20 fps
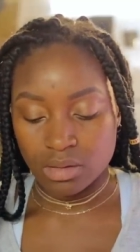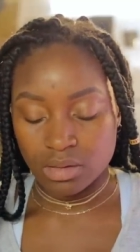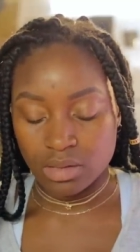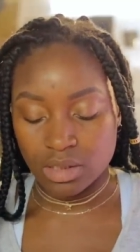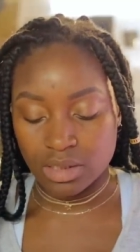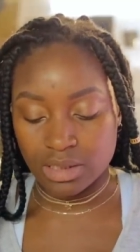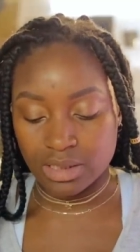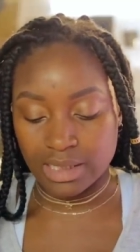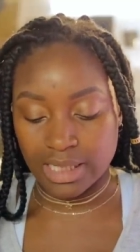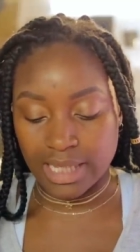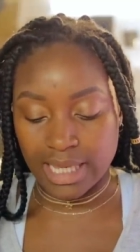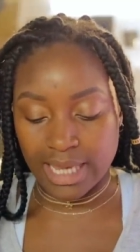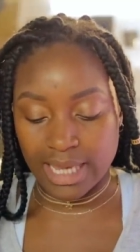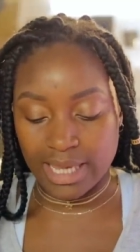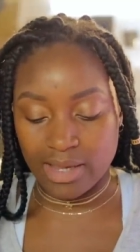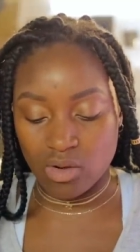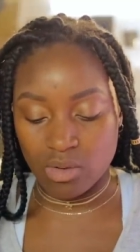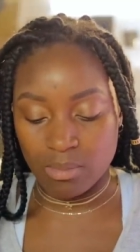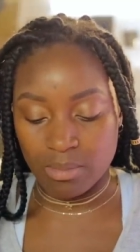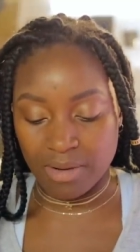just to
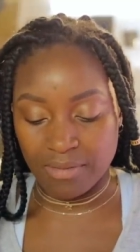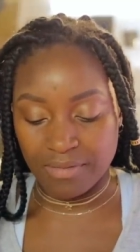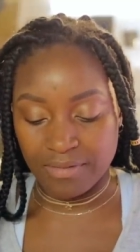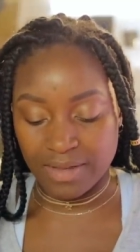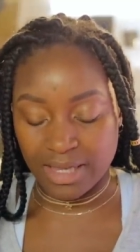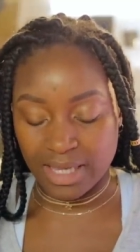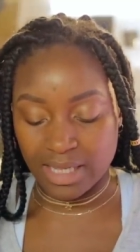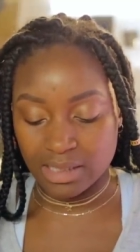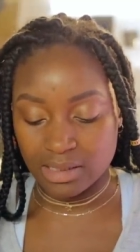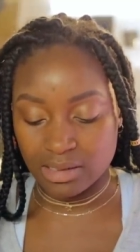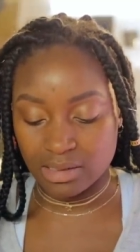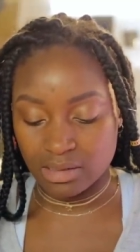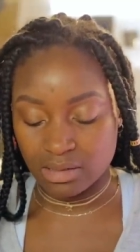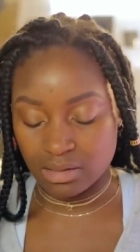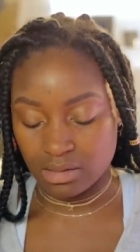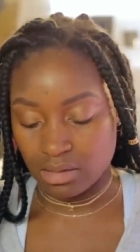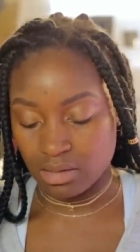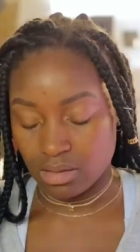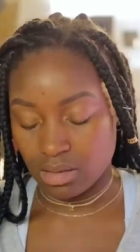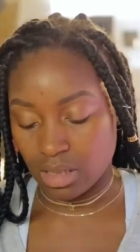get it on my
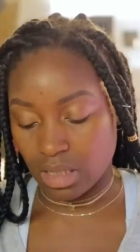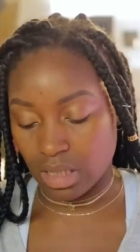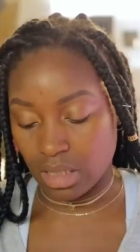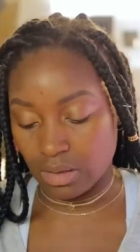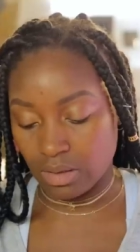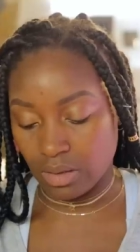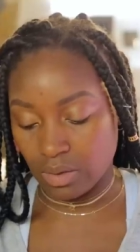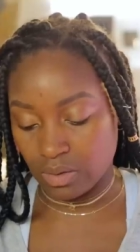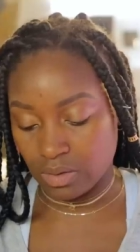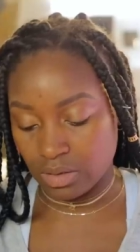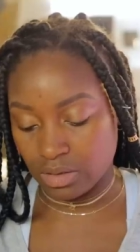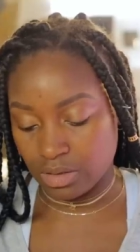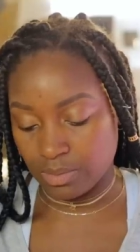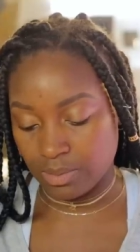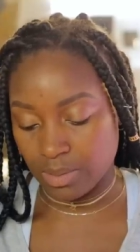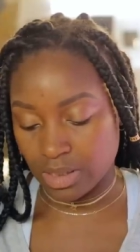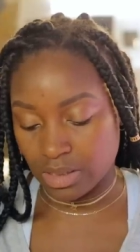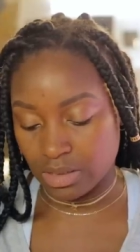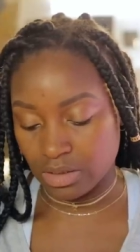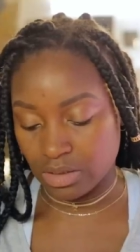face, I'll use a
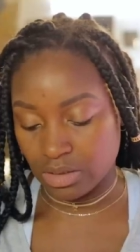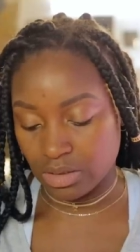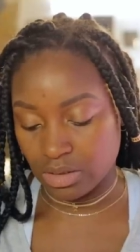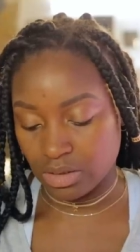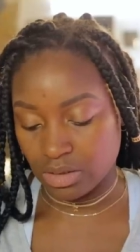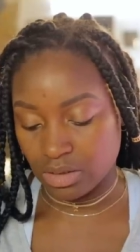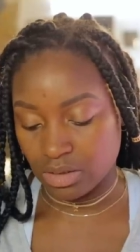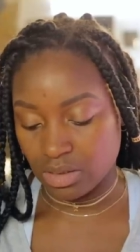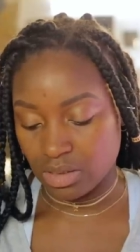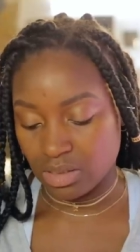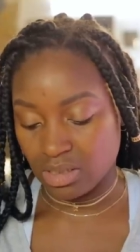sponge.